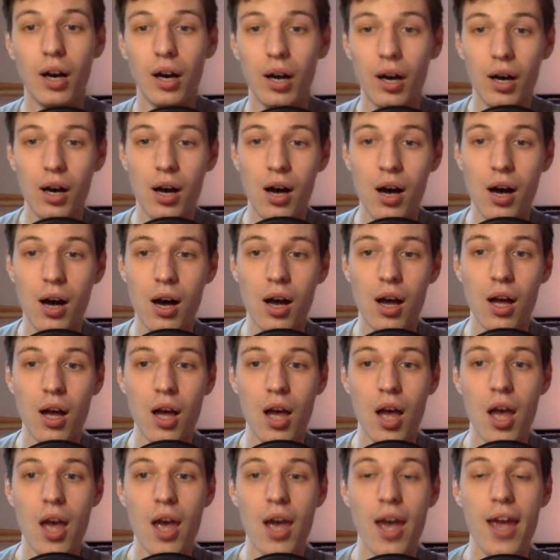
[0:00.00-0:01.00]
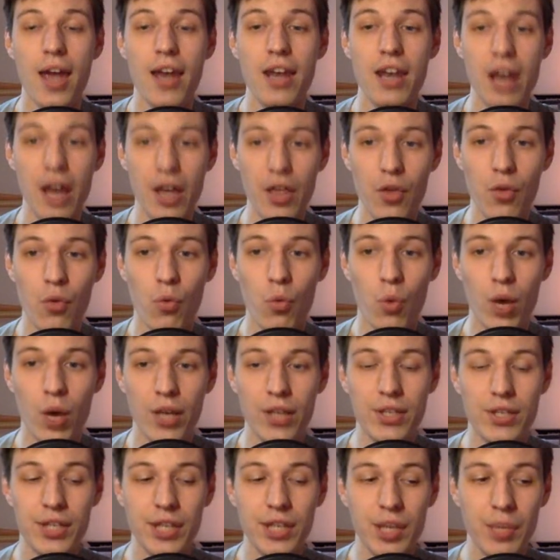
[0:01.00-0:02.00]
Another
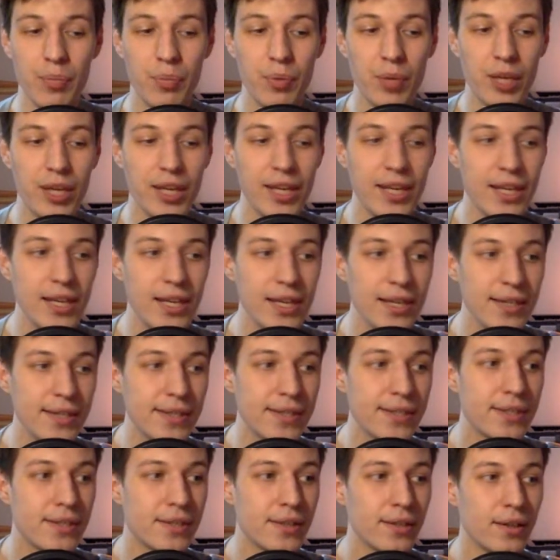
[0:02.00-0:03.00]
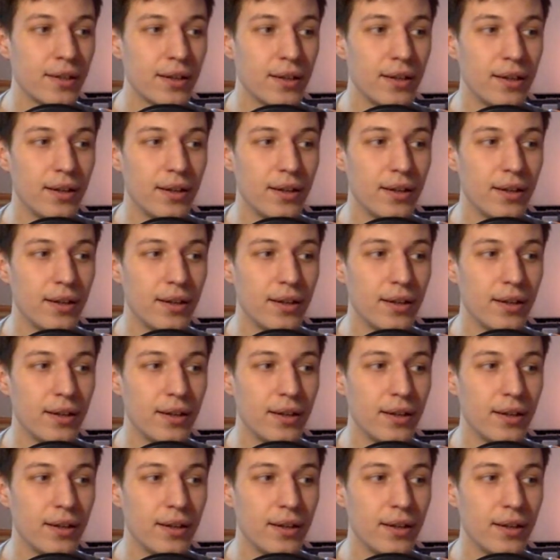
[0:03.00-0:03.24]
one tip is